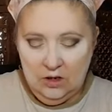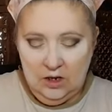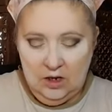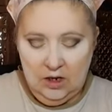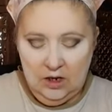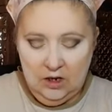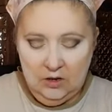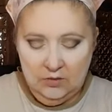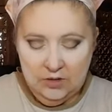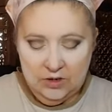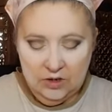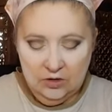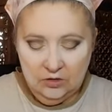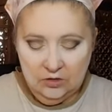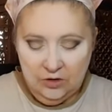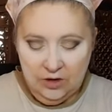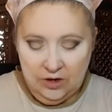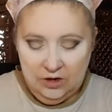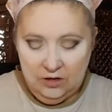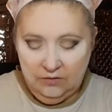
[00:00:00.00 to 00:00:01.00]
And I'm still
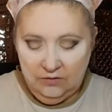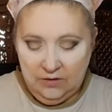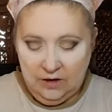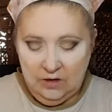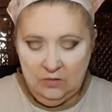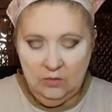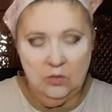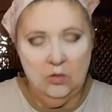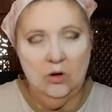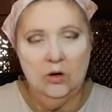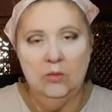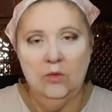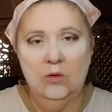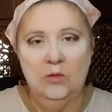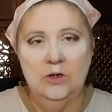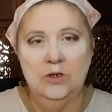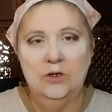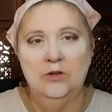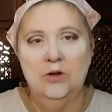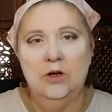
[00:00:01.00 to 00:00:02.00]
trying to find more. I'm
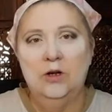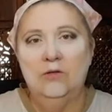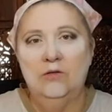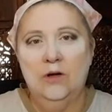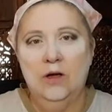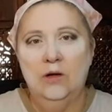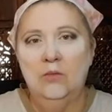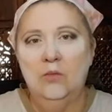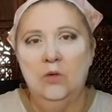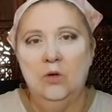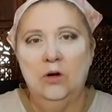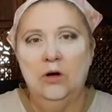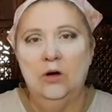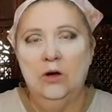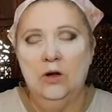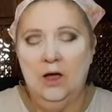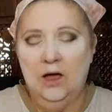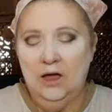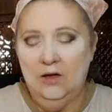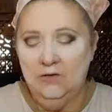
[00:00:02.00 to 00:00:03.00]
always trying to find more.
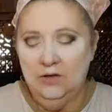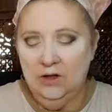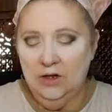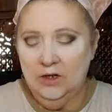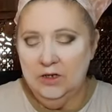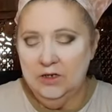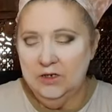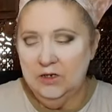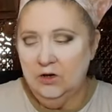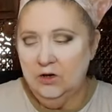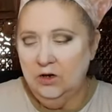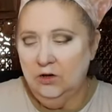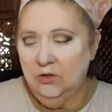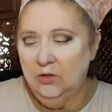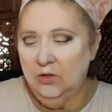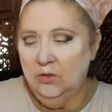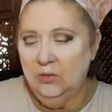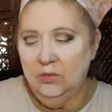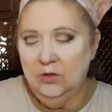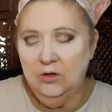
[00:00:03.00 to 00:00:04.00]
I have a list on a
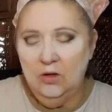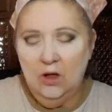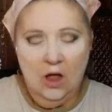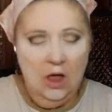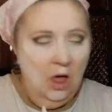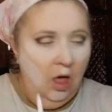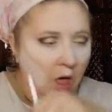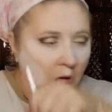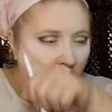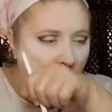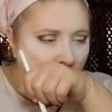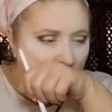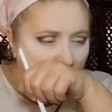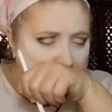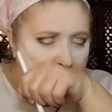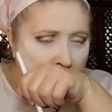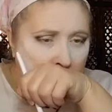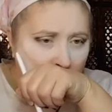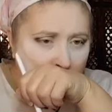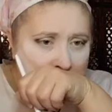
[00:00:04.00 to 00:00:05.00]
group
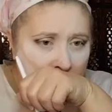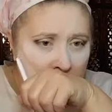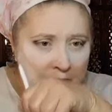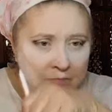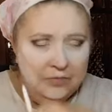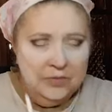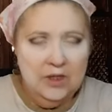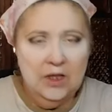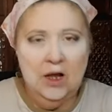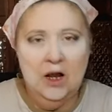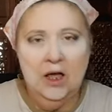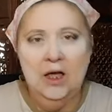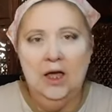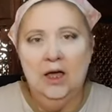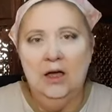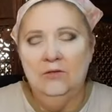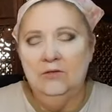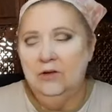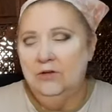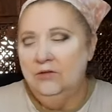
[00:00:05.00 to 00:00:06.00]
that I
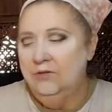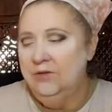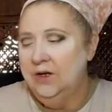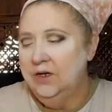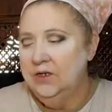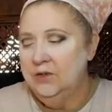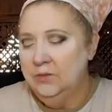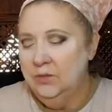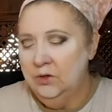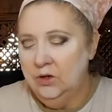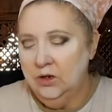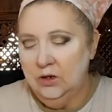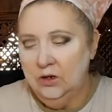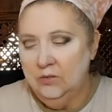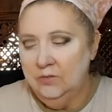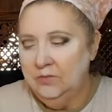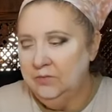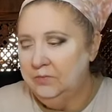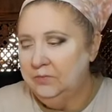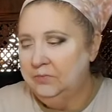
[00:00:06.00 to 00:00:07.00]
have on Facebook.
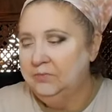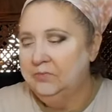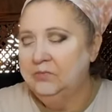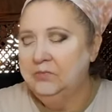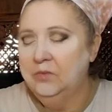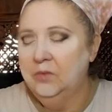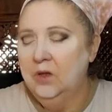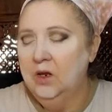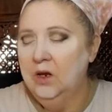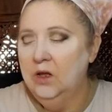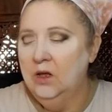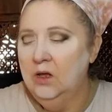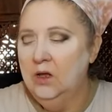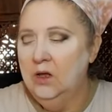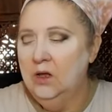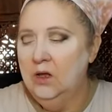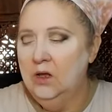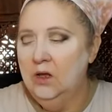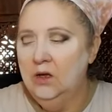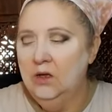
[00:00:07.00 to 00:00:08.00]

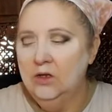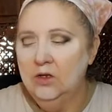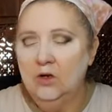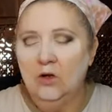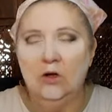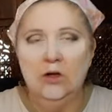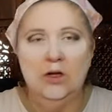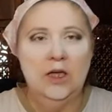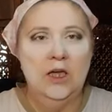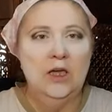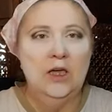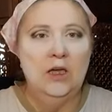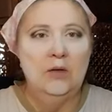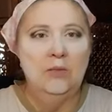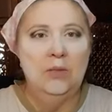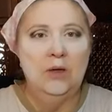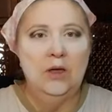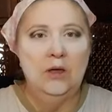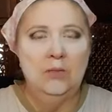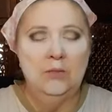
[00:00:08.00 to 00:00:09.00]
It's called
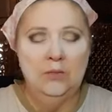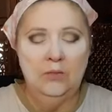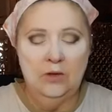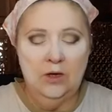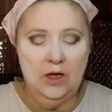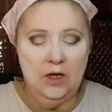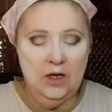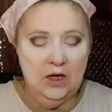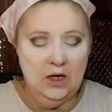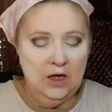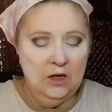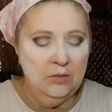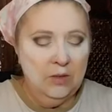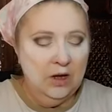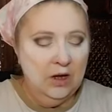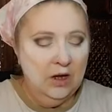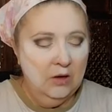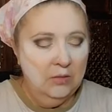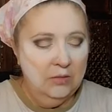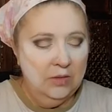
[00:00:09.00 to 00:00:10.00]
Geeky
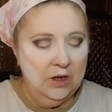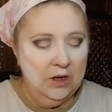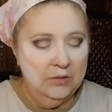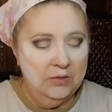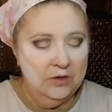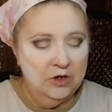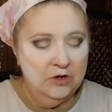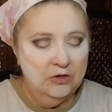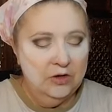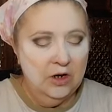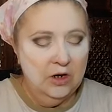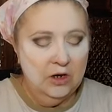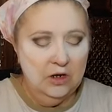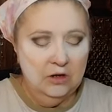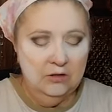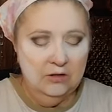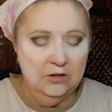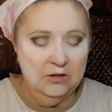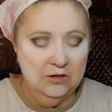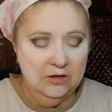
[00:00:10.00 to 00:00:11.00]
Makeup Peeps Unite.